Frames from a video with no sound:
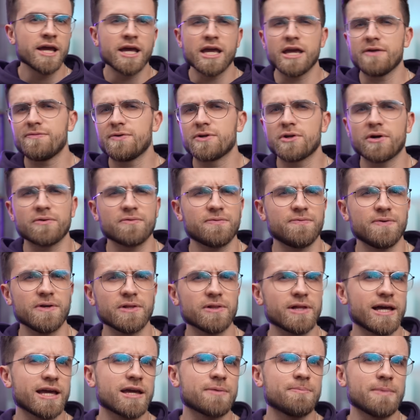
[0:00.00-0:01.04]
If you don't feel
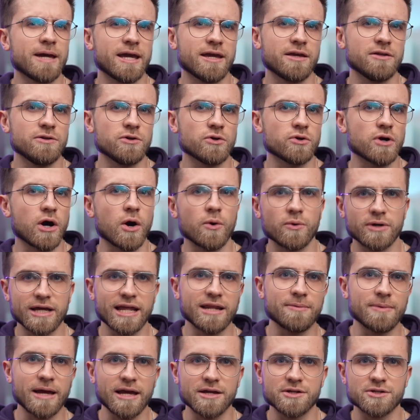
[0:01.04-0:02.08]
like making your own
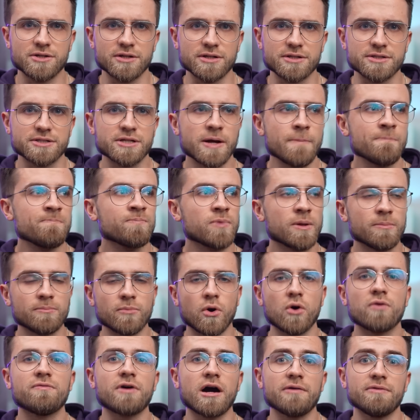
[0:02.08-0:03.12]
animations,
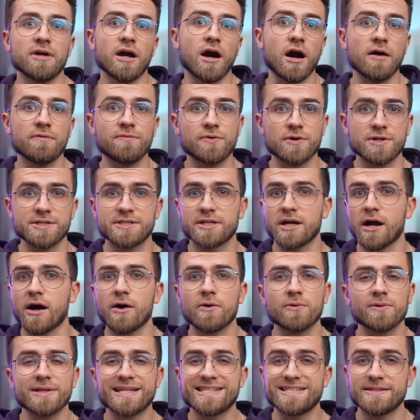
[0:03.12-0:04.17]
Movavi offers
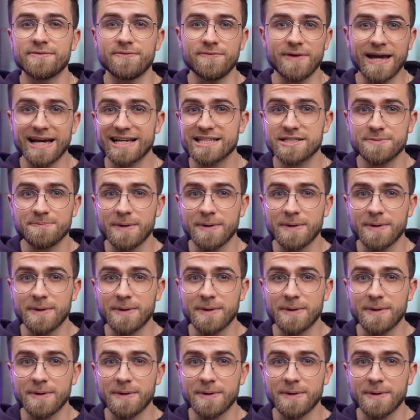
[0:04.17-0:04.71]
countless effects